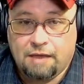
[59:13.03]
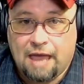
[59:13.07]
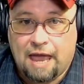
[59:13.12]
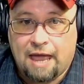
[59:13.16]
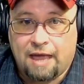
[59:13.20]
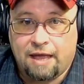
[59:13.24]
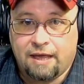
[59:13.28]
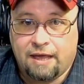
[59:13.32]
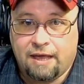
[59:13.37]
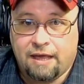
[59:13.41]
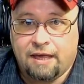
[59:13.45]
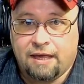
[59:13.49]
Yeah,
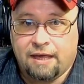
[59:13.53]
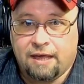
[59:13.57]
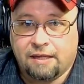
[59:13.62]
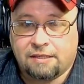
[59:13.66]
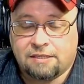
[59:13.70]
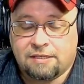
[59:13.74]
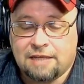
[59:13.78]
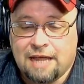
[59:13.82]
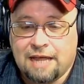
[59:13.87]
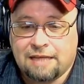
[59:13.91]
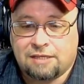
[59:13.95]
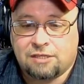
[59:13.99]

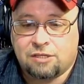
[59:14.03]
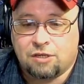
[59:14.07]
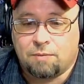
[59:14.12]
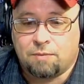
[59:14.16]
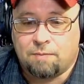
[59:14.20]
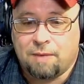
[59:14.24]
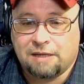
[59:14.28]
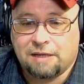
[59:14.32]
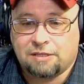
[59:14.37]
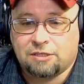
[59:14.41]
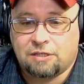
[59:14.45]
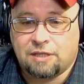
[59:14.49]
it's not so
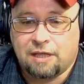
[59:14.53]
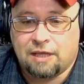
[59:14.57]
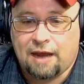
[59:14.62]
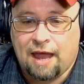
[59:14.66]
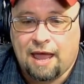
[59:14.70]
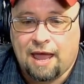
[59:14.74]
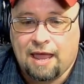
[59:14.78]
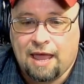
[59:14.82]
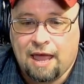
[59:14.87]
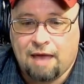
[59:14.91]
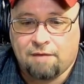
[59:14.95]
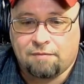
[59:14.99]
much that
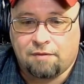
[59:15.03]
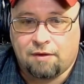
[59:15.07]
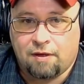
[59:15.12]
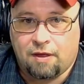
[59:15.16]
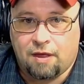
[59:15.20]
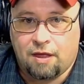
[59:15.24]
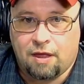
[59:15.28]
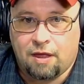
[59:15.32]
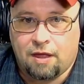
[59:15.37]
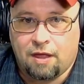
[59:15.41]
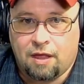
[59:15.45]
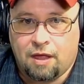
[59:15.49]
I have
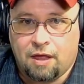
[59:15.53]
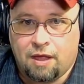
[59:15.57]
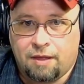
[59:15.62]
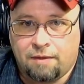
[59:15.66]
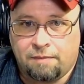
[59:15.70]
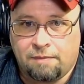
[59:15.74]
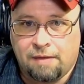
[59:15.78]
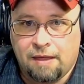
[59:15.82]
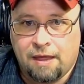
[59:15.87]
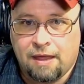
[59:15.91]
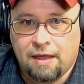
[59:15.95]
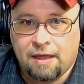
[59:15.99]

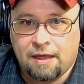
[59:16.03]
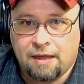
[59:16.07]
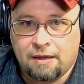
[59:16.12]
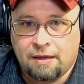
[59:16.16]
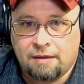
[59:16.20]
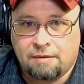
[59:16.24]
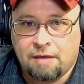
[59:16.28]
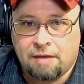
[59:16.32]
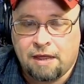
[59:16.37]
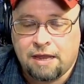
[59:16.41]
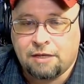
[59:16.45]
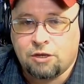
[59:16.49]
a
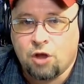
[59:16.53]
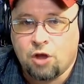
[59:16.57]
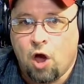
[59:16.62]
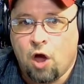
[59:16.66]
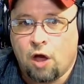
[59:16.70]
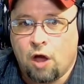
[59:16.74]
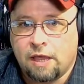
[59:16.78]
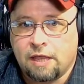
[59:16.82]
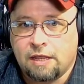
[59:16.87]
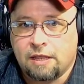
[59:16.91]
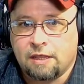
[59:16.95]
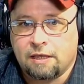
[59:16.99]

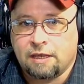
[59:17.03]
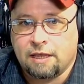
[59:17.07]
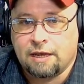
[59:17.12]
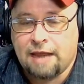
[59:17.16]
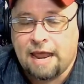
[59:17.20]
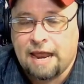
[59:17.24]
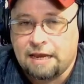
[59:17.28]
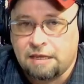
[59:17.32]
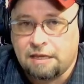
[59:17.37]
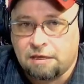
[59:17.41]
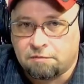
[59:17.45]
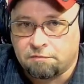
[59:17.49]
dog in the
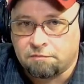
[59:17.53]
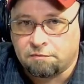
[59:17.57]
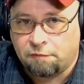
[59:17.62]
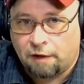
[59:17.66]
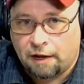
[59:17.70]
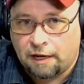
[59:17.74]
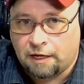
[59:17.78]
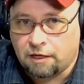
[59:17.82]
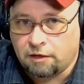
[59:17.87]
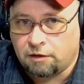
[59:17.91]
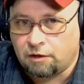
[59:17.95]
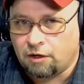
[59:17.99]
Canadian
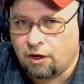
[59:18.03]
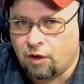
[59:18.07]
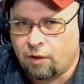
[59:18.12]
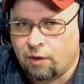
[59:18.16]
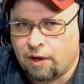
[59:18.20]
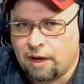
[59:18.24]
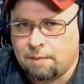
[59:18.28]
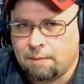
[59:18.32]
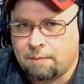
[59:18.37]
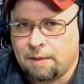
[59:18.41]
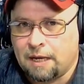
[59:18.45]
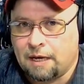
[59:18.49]
fight. You know what
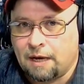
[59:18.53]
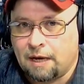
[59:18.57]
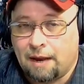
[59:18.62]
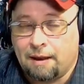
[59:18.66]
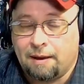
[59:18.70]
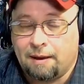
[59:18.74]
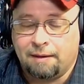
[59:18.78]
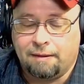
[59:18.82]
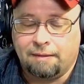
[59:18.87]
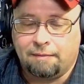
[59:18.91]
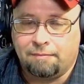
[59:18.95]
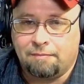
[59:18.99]
I mean?
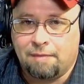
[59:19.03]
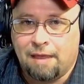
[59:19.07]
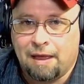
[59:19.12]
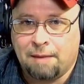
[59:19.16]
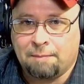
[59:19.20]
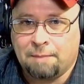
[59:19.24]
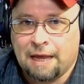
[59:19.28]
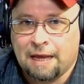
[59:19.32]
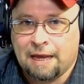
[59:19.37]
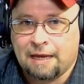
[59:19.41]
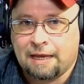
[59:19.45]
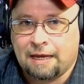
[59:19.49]
I'm
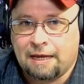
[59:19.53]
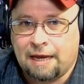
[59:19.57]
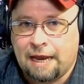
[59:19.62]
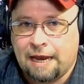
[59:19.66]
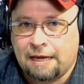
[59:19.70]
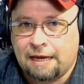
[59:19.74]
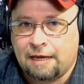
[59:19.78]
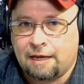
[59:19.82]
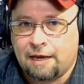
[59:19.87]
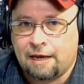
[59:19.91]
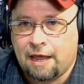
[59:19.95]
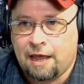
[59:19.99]
not
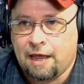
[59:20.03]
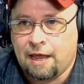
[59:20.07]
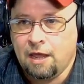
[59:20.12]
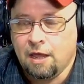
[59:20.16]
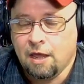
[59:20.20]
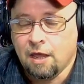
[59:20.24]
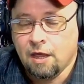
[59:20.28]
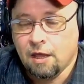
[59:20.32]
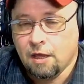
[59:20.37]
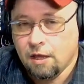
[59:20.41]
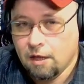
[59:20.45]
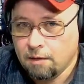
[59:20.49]
Canadian, eh?
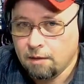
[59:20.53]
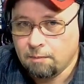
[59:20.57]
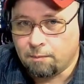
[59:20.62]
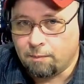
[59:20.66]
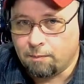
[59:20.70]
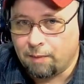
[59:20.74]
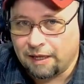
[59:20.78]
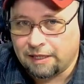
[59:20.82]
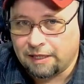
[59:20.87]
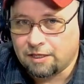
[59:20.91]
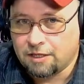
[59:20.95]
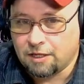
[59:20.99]

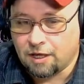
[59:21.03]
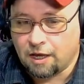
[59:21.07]
But